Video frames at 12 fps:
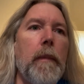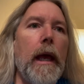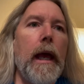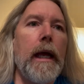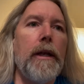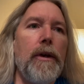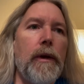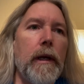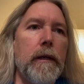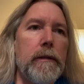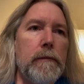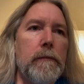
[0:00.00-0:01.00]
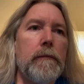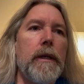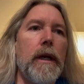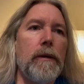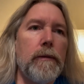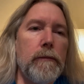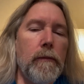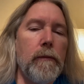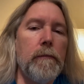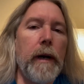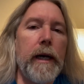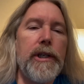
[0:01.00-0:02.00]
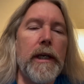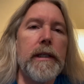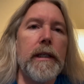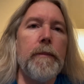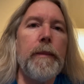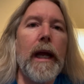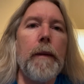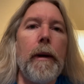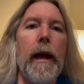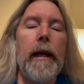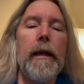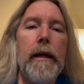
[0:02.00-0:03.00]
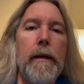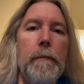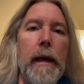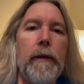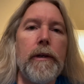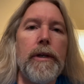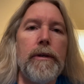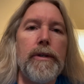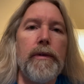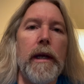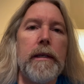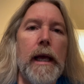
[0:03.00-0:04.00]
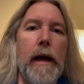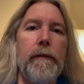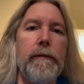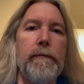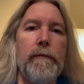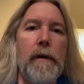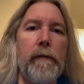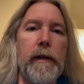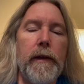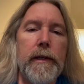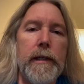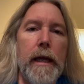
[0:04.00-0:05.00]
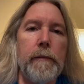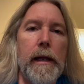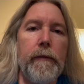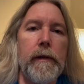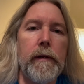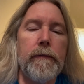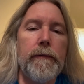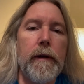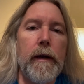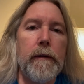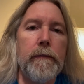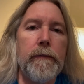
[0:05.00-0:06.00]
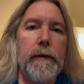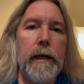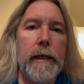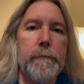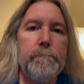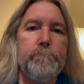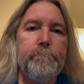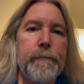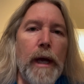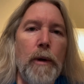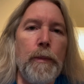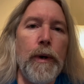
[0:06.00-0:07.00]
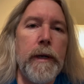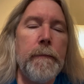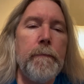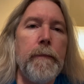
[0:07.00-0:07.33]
and you can, you know, by adjusting the pickup height, make the two strings have roughly the same level of output